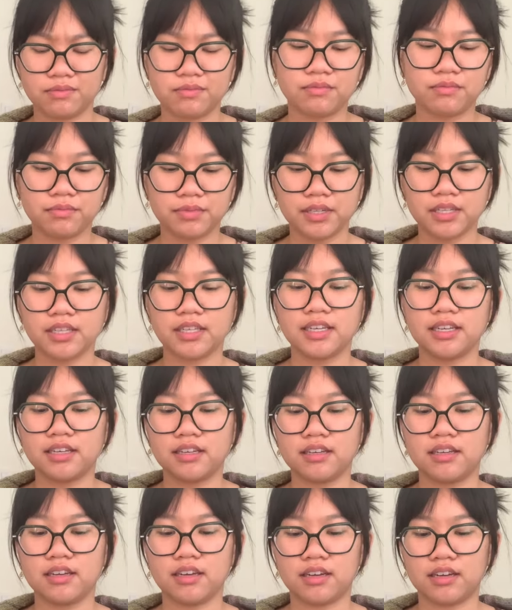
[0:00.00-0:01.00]

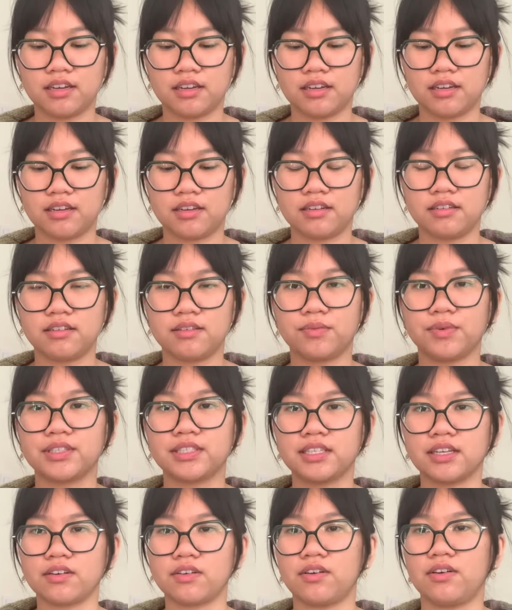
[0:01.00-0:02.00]
really,
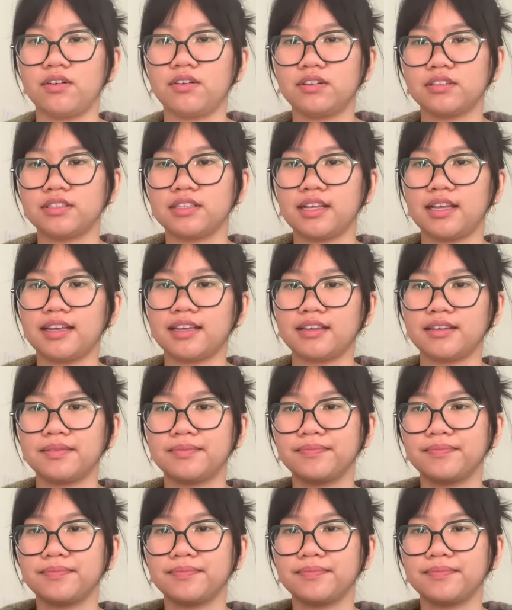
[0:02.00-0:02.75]
what's it called? Like,